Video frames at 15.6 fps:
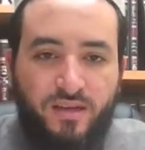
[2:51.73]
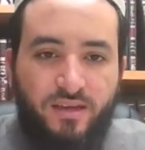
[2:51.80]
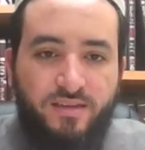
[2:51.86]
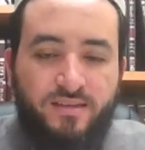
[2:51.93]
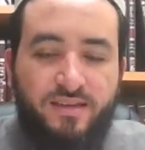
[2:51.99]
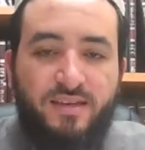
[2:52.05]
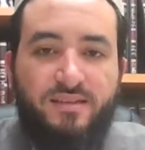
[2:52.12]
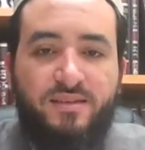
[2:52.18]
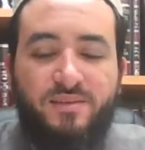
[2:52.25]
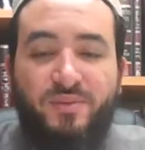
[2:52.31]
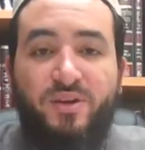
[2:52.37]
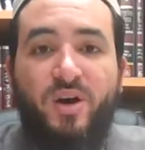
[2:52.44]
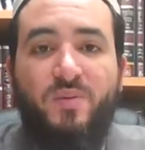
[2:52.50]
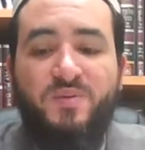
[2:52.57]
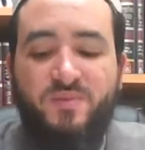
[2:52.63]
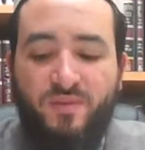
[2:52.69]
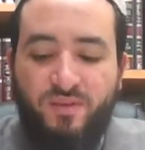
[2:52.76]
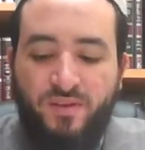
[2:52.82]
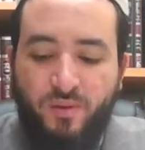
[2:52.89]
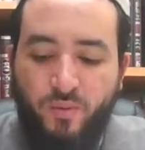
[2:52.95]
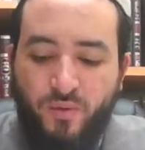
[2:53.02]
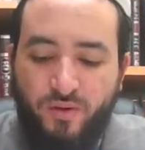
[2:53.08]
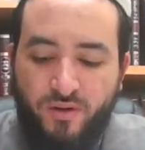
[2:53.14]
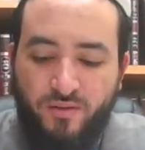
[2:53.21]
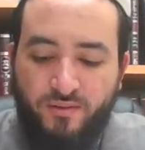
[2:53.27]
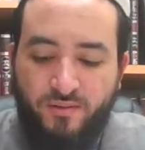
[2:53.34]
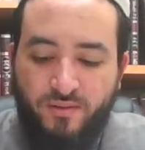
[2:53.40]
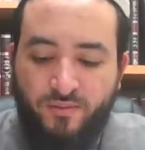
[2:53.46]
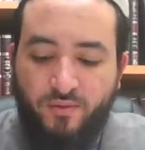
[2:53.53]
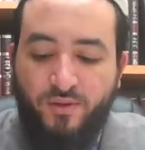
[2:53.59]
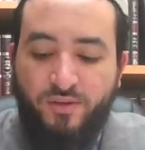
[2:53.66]
He says it comes from the
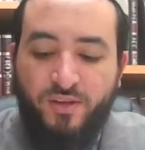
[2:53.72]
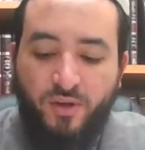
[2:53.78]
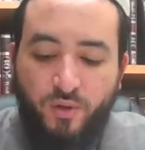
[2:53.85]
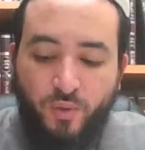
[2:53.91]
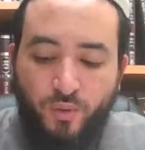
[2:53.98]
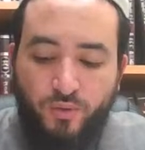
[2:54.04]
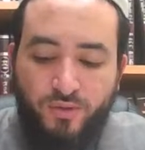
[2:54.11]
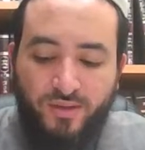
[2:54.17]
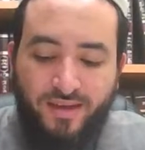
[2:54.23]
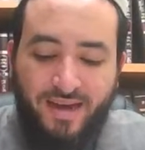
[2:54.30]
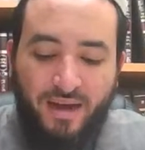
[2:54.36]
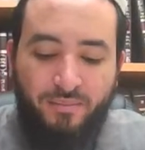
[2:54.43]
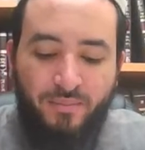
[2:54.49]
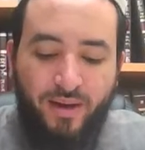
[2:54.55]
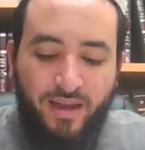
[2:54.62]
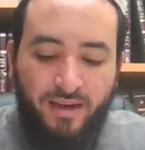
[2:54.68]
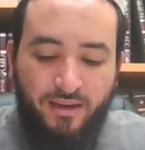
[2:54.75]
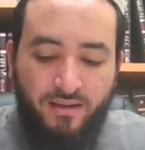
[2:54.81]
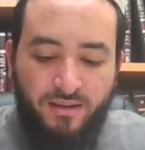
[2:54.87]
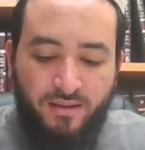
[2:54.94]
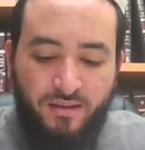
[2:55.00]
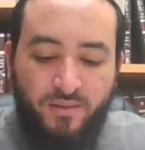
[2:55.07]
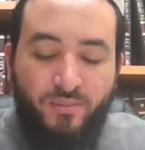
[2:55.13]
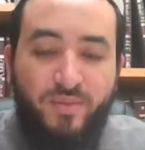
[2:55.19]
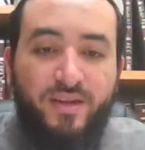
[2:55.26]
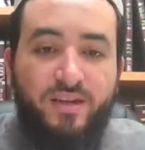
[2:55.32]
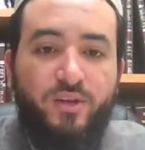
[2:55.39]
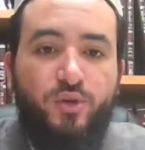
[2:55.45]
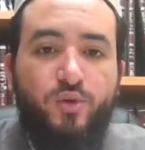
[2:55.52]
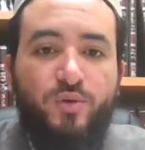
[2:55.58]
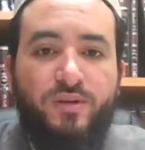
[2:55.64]
root kabal,
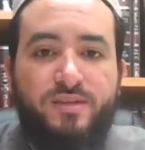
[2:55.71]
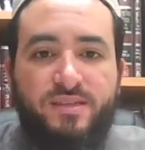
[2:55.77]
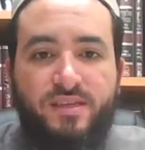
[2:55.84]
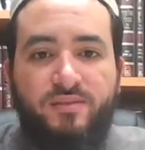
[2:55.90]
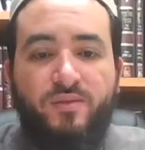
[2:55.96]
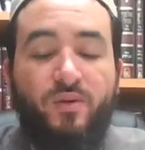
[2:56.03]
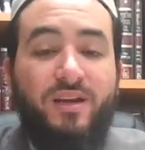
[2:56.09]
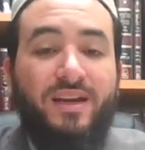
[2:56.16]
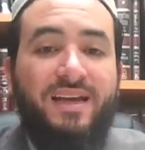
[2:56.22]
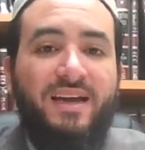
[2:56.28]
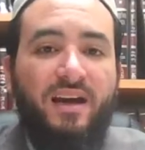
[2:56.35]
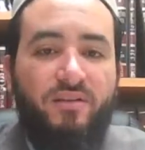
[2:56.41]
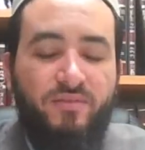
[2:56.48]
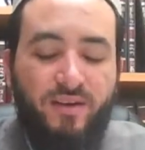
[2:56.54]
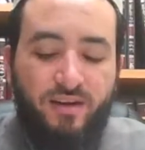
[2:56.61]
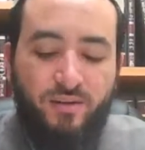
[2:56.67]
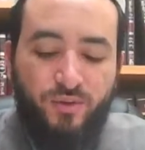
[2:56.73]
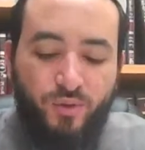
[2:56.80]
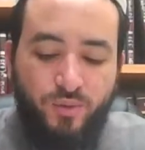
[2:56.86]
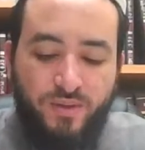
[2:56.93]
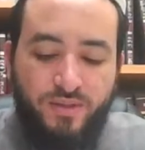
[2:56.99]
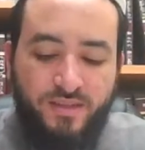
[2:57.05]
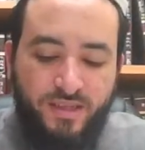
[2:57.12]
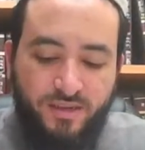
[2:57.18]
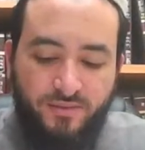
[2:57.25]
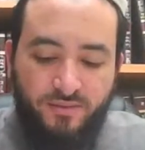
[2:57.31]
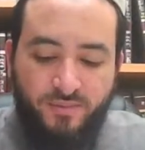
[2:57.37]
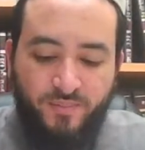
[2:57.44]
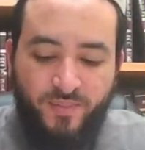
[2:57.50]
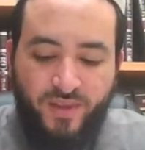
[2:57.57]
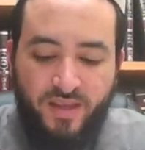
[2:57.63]
meaning to receive, or lekabel, to receive.
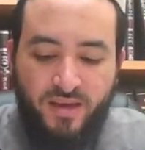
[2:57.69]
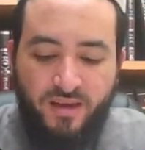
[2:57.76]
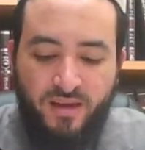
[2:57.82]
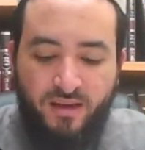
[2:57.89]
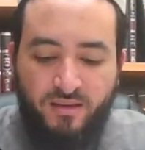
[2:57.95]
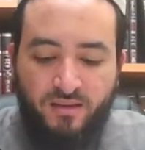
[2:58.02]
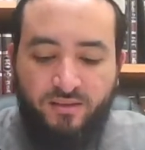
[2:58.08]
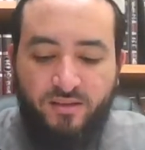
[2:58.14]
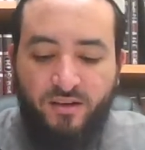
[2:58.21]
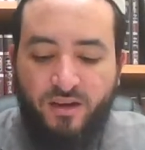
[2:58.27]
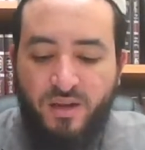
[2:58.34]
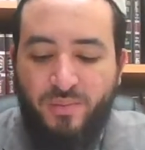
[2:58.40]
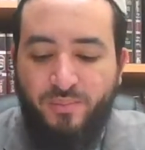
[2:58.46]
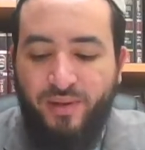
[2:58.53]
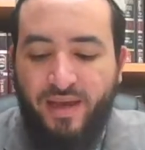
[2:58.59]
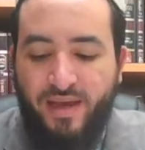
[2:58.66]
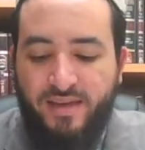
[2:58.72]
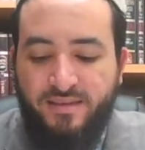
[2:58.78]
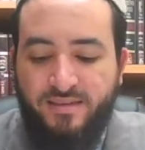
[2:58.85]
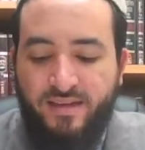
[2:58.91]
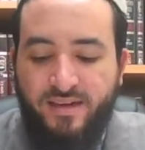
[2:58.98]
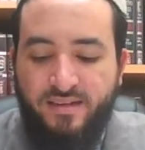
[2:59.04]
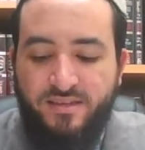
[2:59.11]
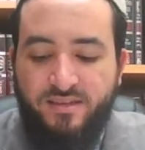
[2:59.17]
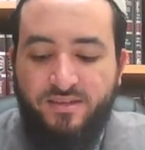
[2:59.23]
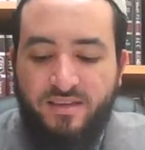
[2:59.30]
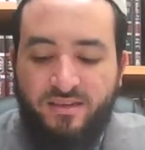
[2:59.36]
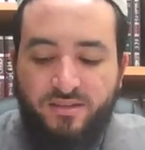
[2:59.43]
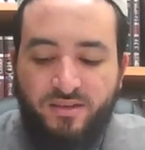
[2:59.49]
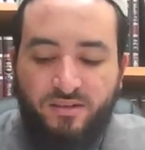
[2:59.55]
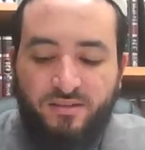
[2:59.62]
The term implies that it is
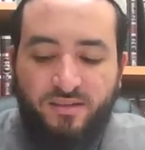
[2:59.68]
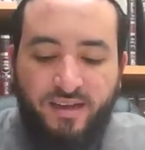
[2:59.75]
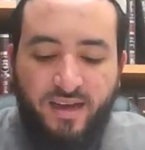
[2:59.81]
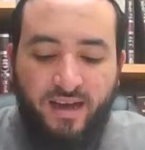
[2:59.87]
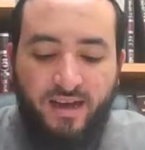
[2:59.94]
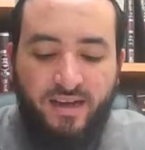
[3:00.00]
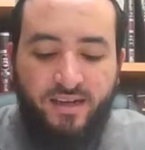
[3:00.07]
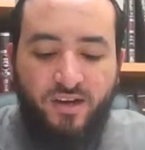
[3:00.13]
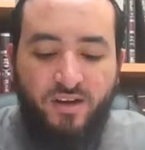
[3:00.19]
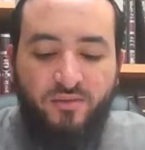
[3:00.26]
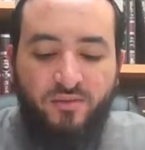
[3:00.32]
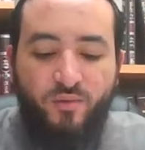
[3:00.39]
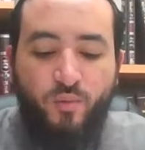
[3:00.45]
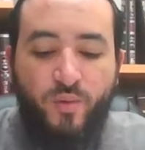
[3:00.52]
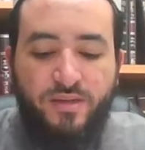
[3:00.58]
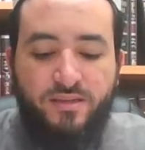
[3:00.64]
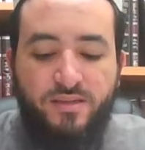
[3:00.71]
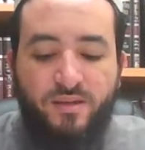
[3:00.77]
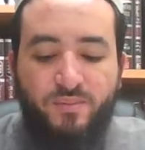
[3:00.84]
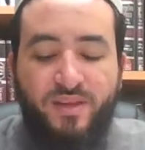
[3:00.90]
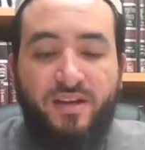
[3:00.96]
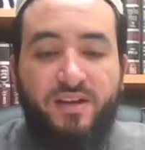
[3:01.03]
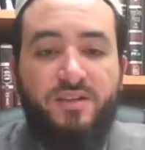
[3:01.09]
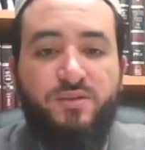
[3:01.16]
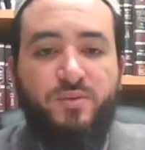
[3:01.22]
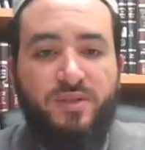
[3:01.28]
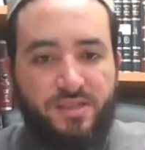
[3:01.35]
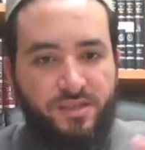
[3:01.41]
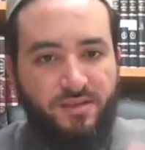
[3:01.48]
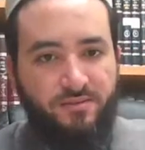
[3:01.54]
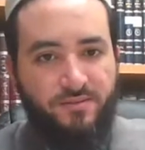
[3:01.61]
a certain kind of wisdom that is
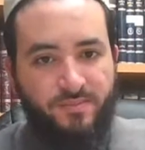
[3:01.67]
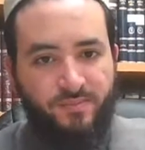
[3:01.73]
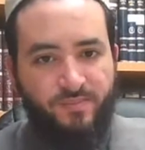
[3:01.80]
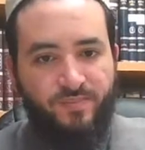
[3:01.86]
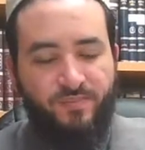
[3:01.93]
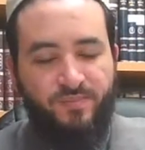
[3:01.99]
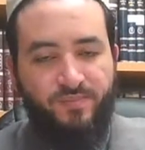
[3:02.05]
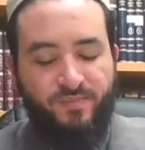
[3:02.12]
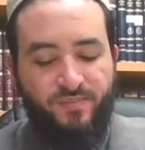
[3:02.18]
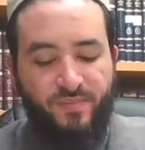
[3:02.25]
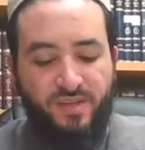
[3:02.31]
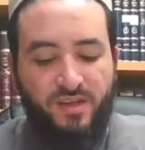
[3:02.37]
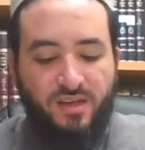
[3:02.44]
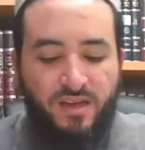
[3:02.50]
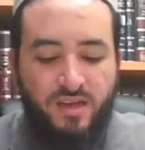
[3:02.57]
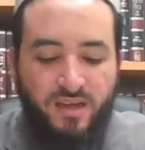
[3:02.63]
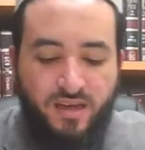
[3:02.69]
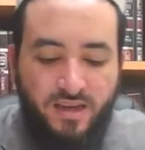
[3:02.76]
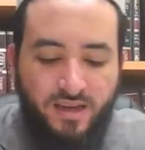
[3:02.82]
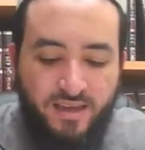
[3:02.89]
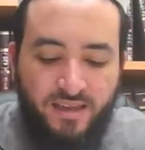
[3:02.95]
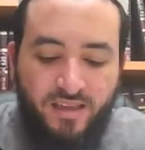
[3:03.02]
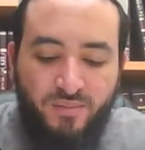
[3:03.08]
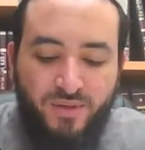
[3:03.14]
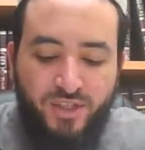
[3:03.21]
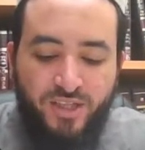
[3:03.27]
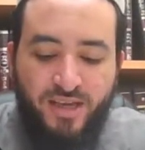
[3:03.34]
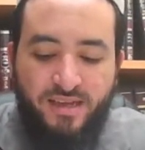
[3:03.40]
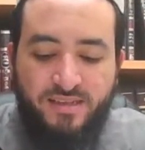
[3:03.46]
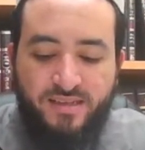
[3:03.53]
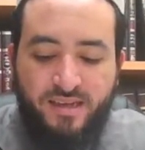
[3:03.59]
received. The
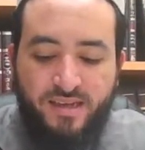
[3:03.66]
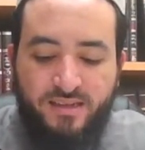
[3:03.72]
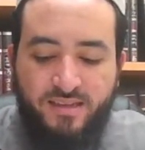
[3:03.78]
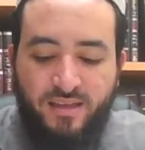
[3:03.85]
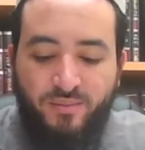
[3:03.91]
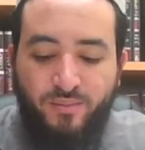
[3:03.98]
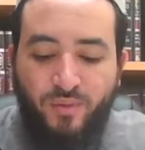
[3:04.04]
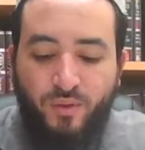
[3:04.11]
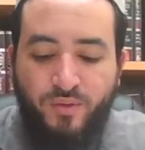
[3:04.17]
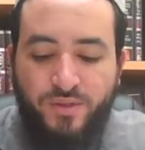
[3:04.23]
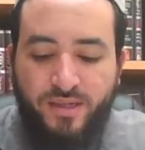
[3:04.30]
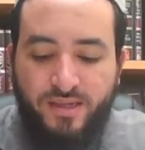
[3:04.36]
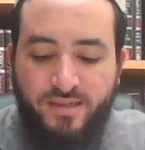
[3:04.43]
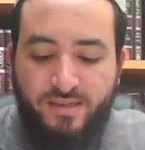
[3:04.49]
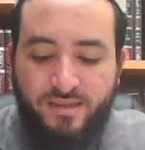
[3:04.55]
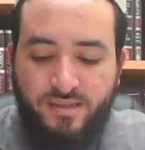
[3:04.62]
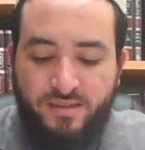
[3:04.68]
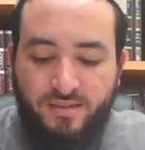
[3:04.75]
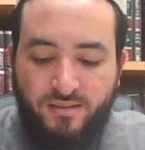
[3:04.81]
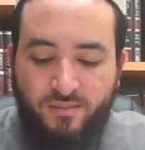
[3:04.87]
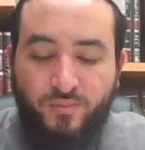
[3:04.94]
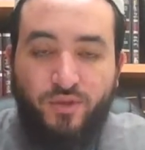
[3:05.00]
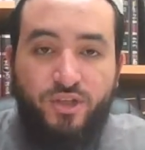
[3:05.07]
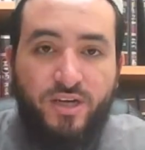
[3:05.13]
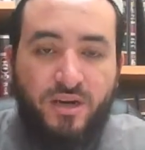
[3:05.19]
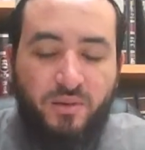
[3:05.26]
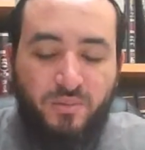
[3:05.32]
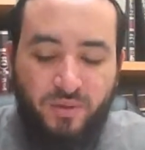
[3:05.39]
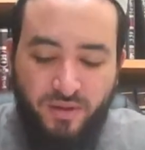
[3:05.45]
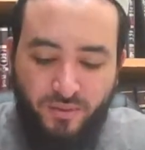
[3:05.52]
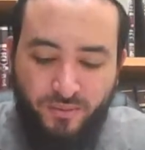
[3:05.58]
Mishnah says that Moshe
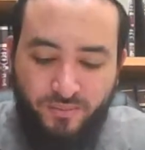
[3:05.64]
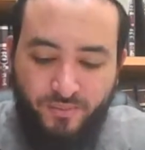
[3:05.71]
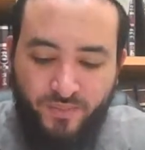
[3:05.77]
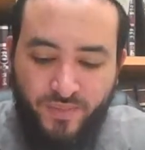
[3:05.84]
Rabbeinu,